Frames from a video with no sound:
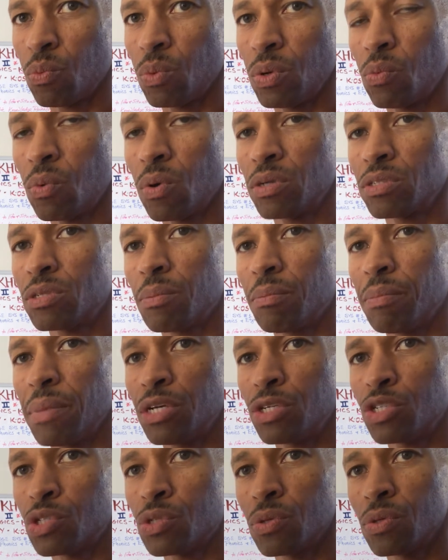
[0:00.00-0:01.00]
we want to
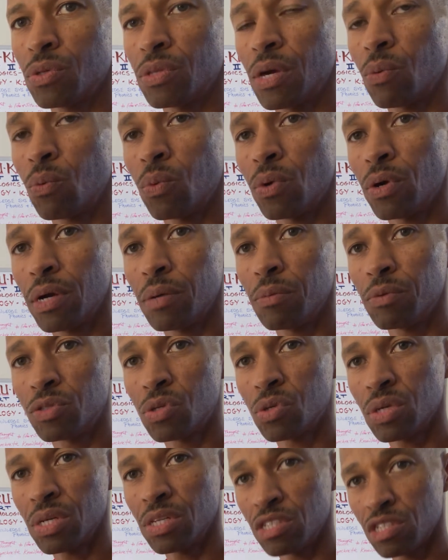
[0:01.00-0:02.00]
make sure that we're able
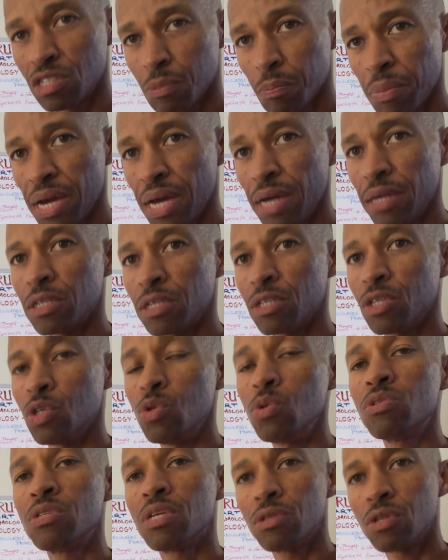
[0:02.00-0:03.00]
to inspect
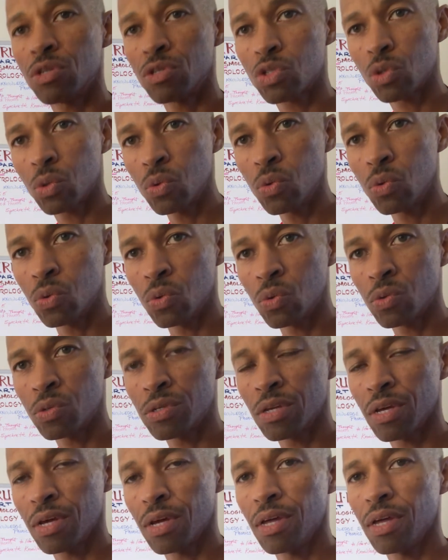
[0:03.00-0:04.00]
using the
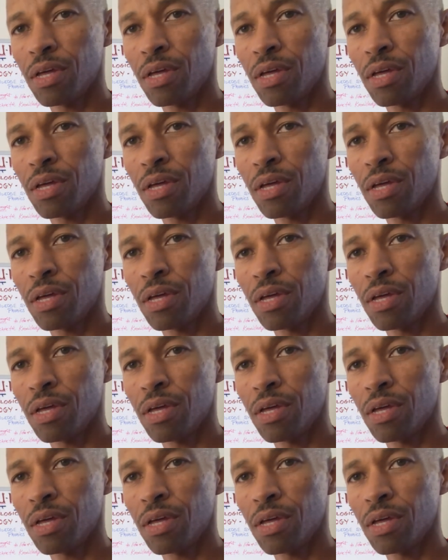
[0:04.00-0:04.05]
tools